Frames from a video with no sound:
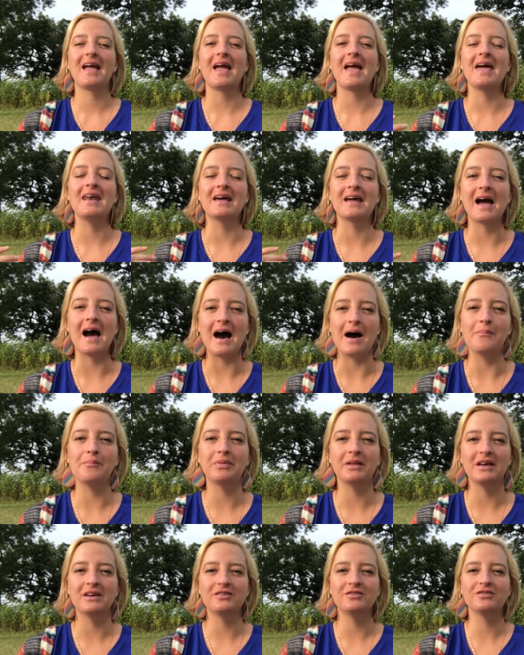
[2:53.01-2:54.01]
and
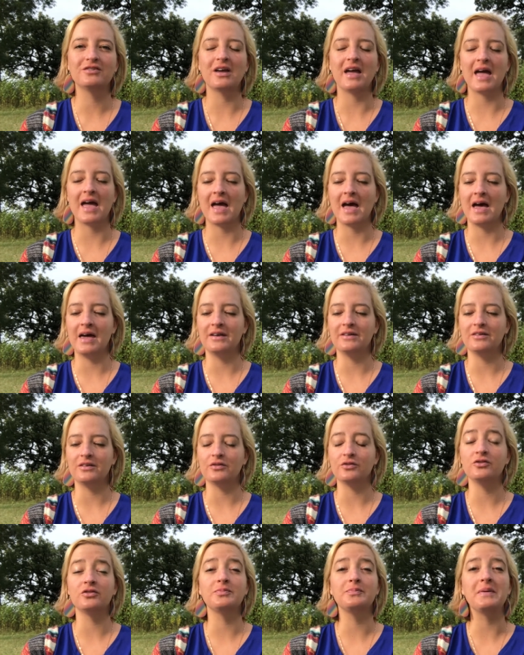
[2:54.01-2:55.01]
accomplish, and
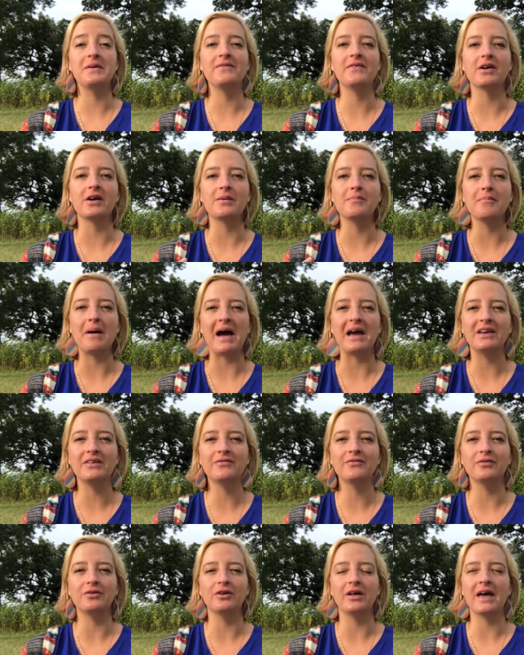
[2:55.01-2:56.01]
just be very
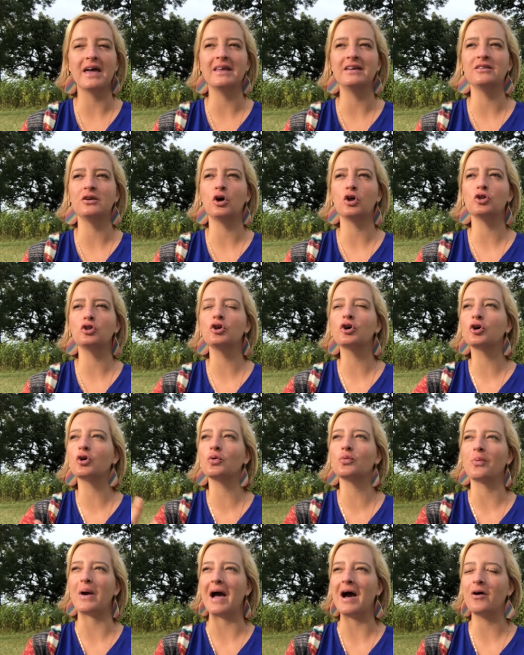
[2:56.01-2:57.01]
mindful and look
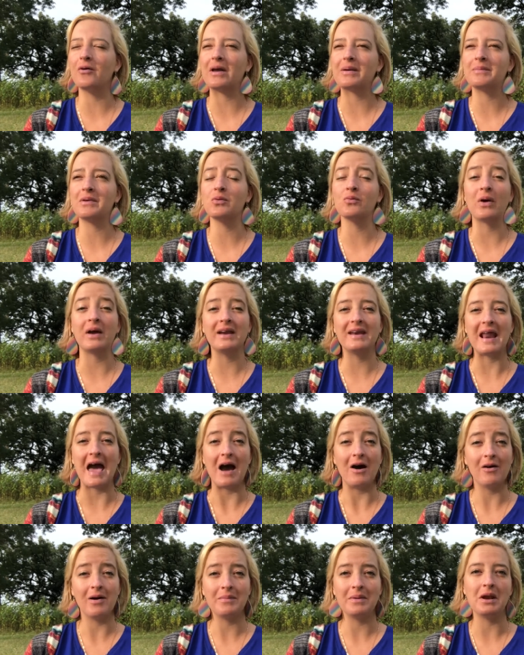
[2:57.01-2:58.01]
around. I mean, right
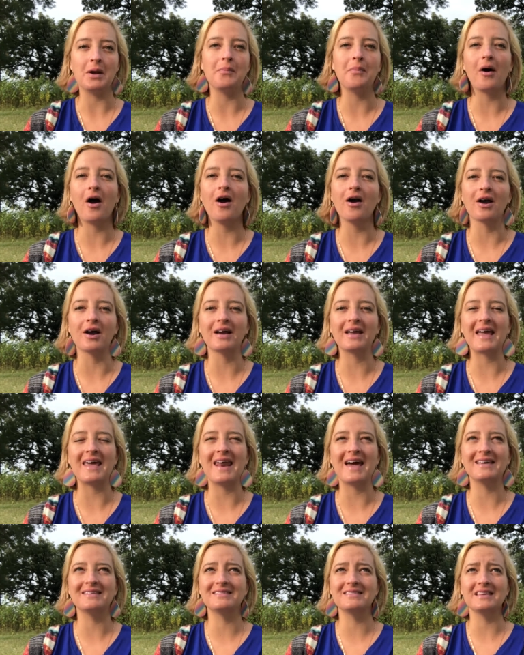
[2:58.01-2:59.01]
now I'm in a park and
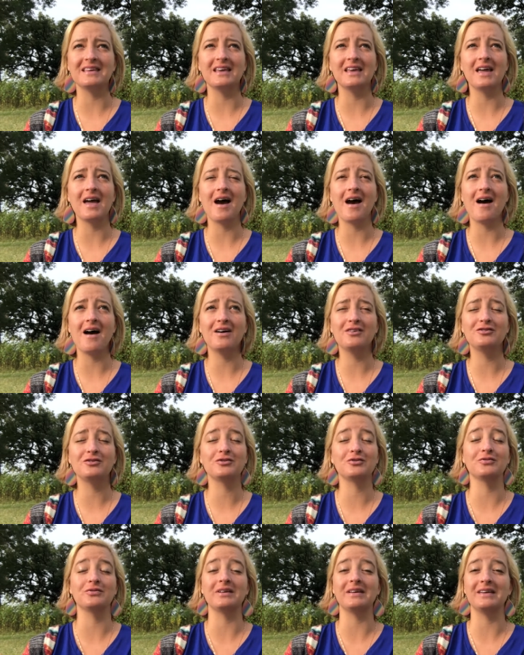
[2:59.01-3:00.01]
I see
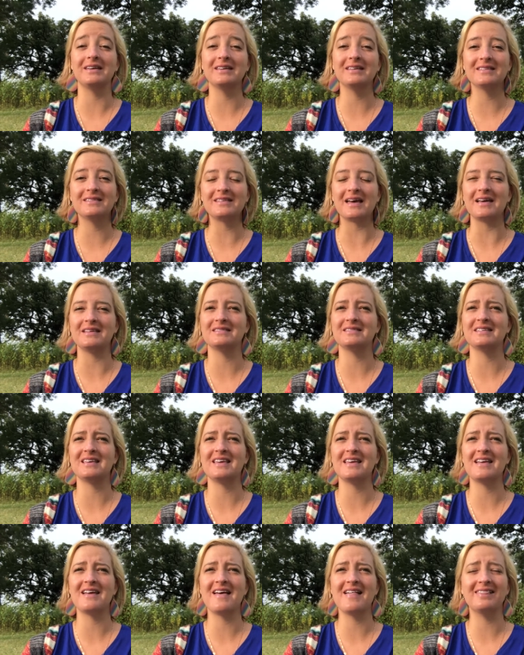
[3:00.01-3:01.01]
trees, I
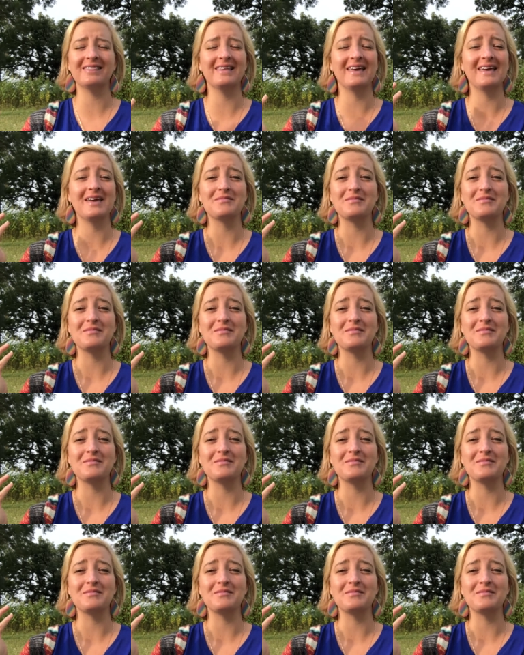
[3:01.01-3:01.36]
see Lake